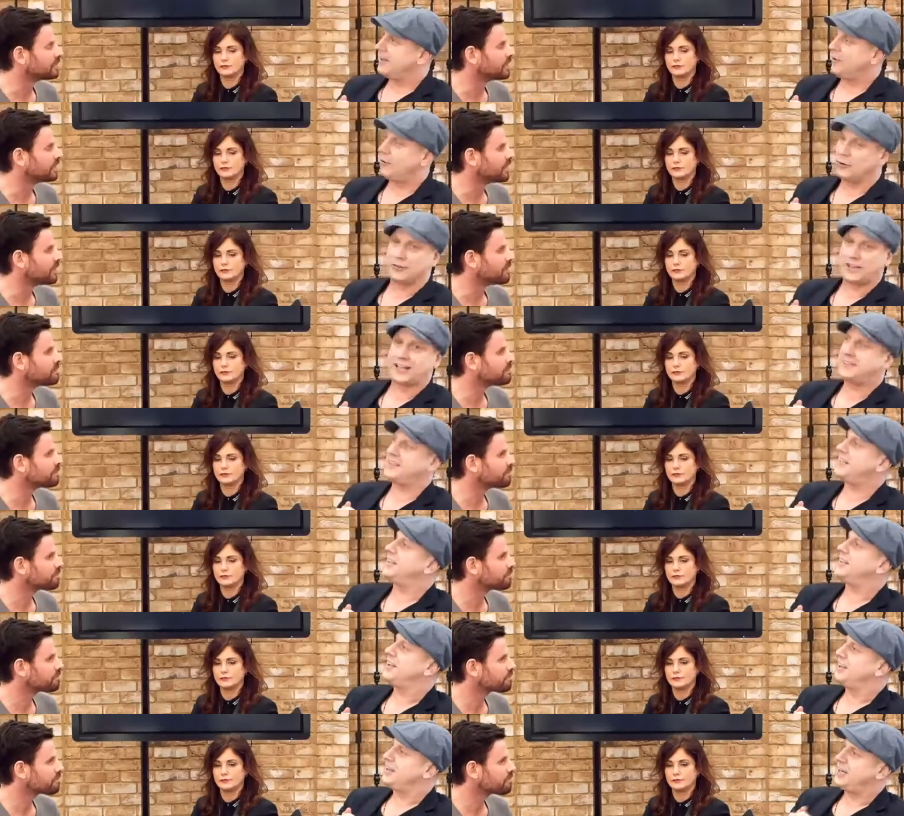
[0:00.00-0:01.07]
Speaker 1: or they did
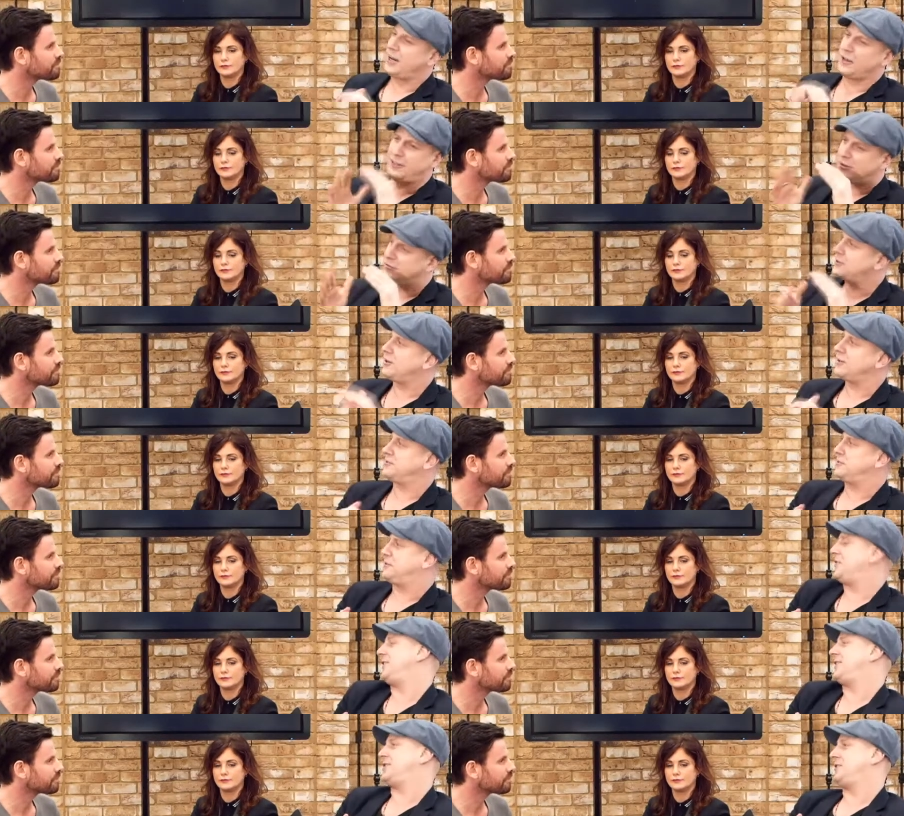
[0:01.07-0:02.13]
it, you know, those guys were
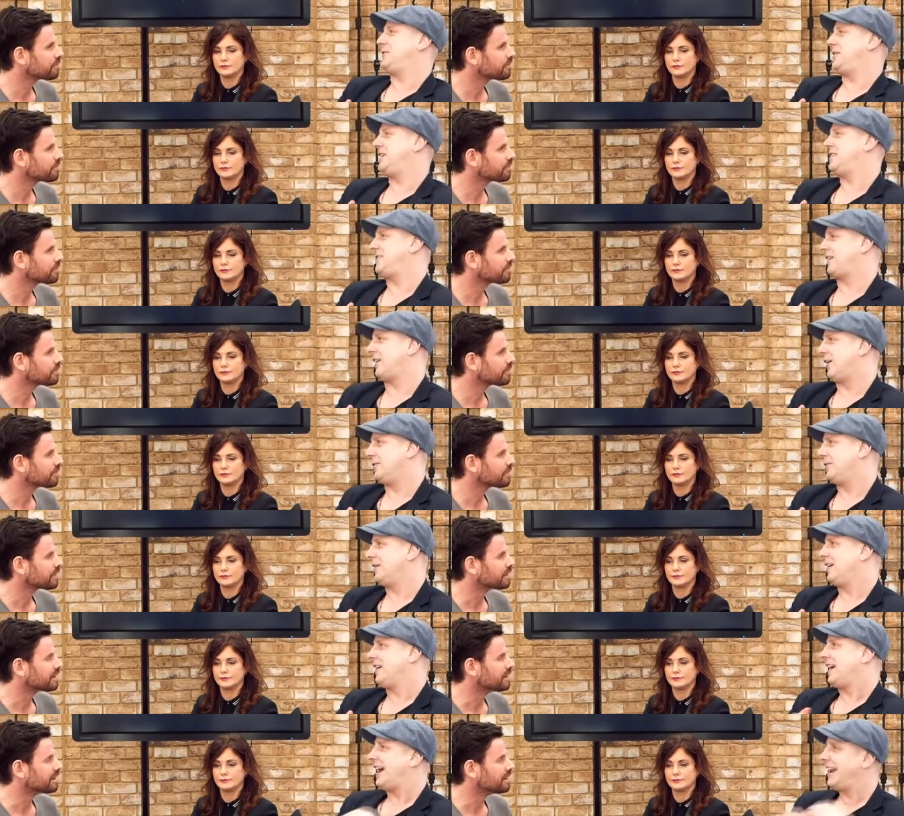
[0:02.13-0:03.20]
doing it two years ago,
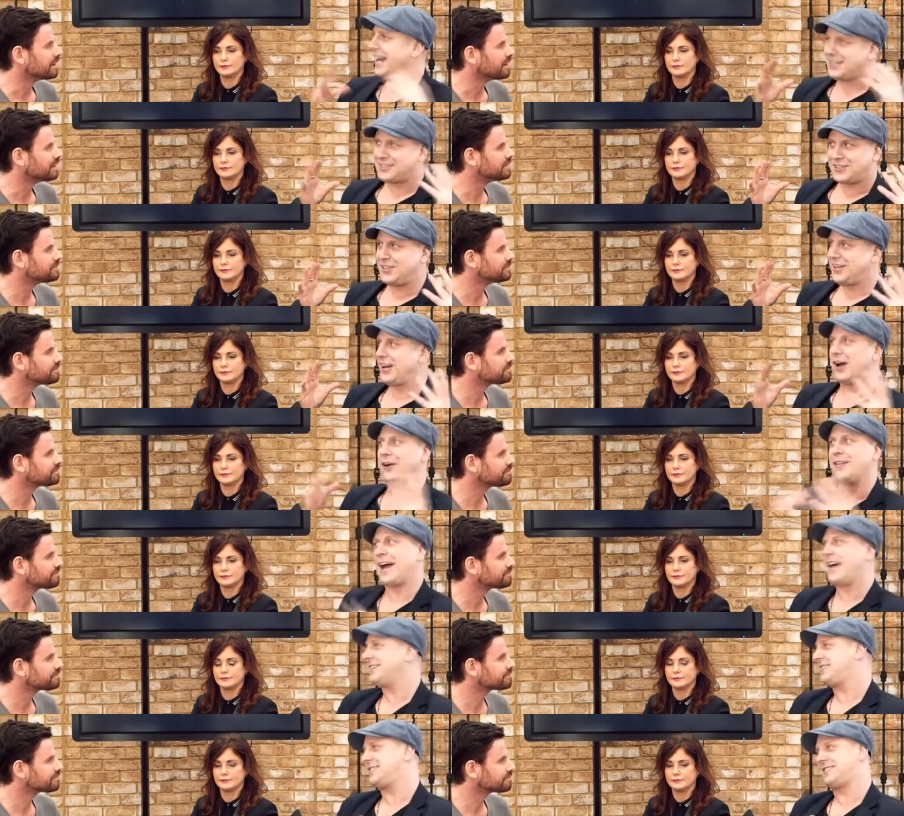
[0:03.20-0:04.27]
yeah. and that's, you know,
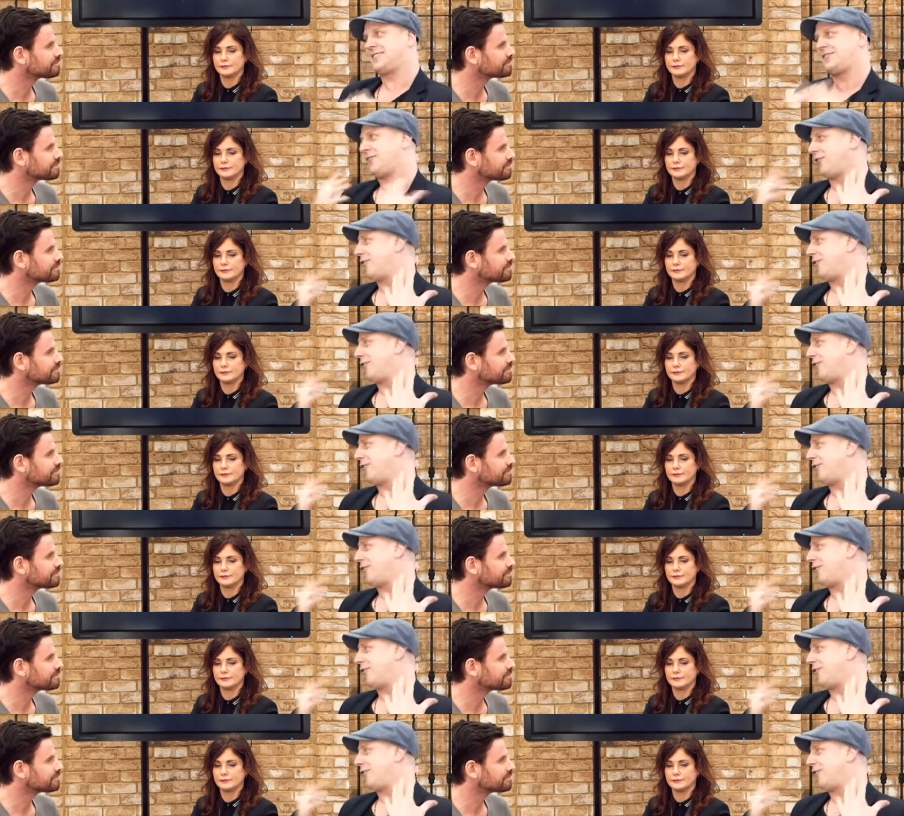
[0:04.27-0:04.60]
that's for